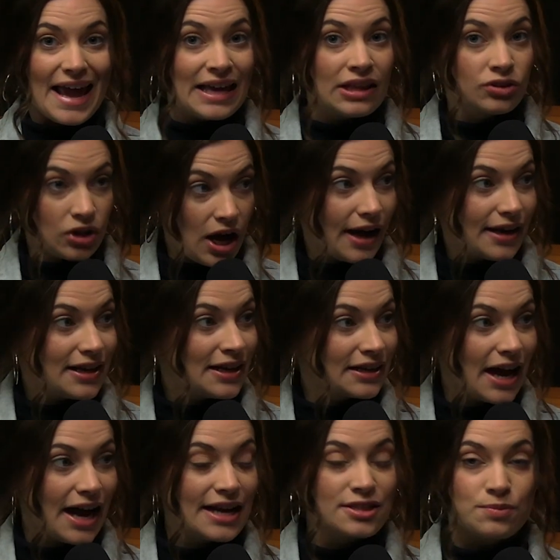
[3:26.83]
a lot and
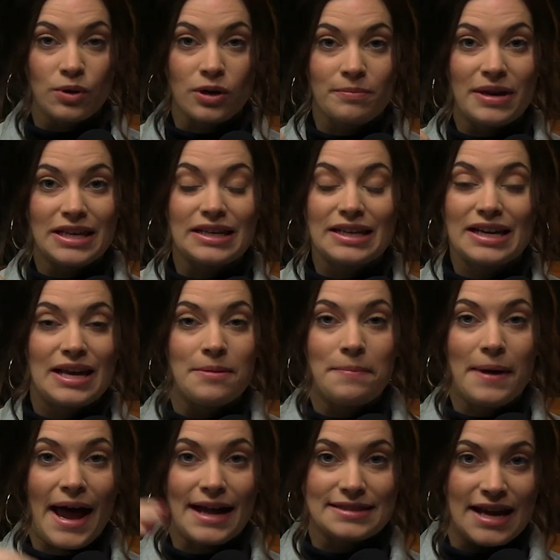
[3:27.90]
guys were making an
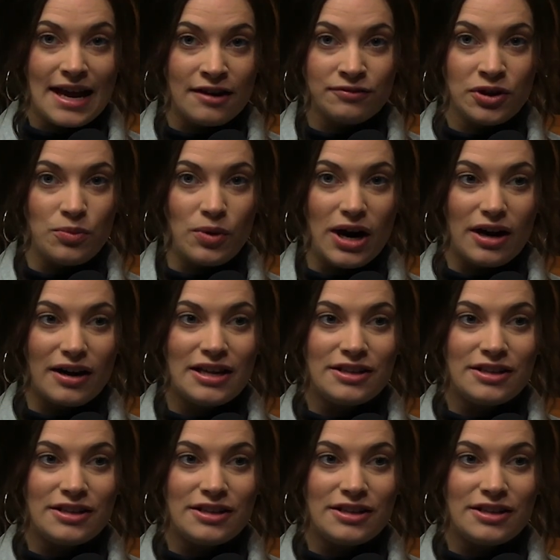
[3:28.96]
impact everywhere.